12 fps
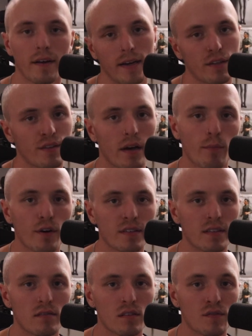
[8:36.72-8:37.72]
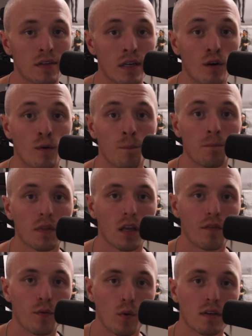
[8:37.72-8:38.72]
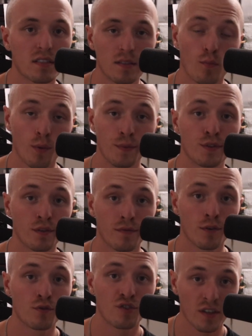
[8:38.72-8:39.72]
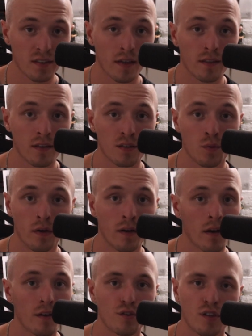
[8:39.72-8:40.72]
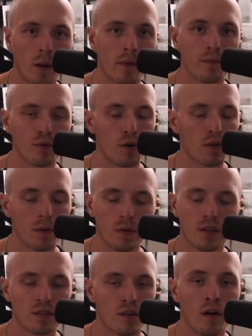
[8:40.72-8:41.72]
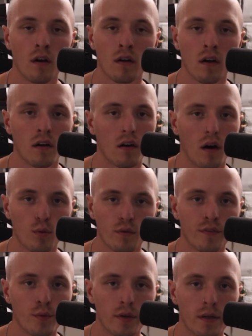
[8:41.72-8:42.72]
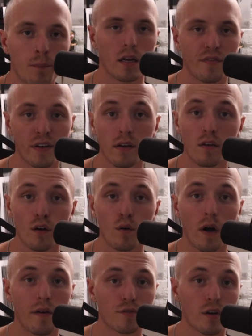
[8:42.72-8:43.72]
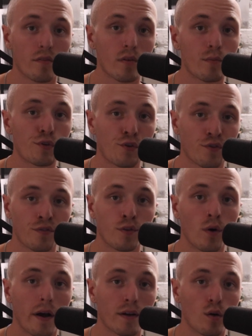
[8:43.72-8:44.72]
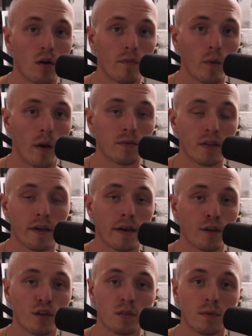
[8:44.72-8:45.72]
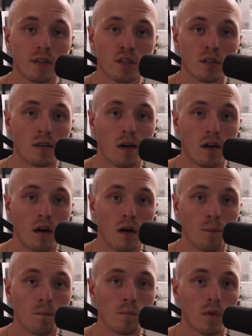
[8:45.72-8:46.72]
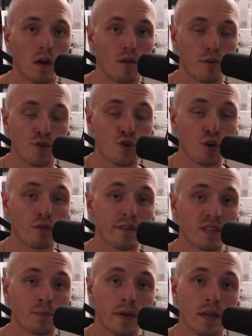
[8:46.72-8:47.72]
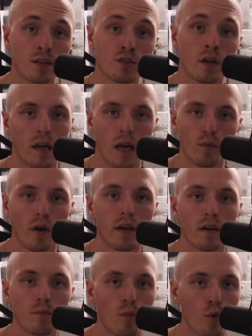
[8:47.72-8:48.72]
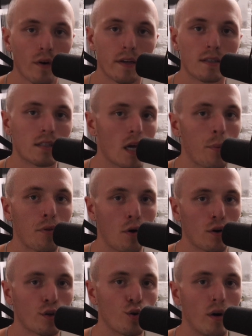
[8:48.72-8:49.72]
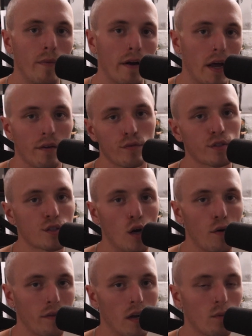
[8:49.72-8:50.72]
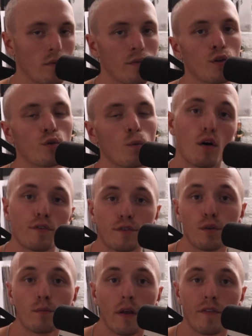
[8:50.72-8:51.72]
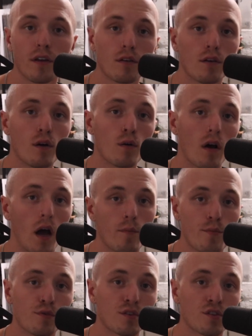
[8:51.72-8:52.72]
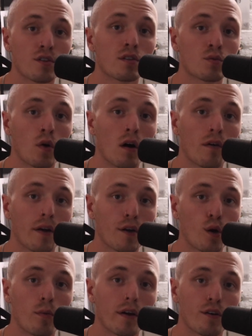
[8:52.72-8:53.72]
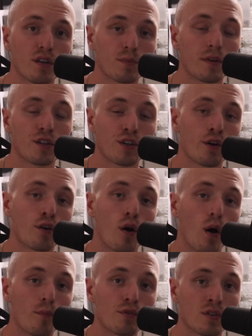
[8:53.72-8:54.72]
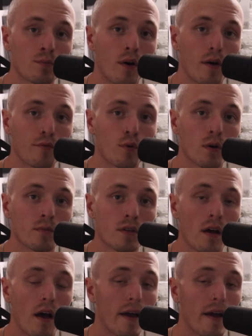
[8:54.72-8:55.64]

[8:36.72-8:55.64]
Alright guys, so that marks the end of this video. If you want to see more music reviews just like this one, just comment below, give me a song, I'll review it. And if you didn't know, after every music review, I go on my website at chrismakeshit.com on the journalism page, and I write a more in-depth article about every song that I review. Also, if you didn't know, I'm a musician as well, and I go by Chris Mikeshit on all music platforms.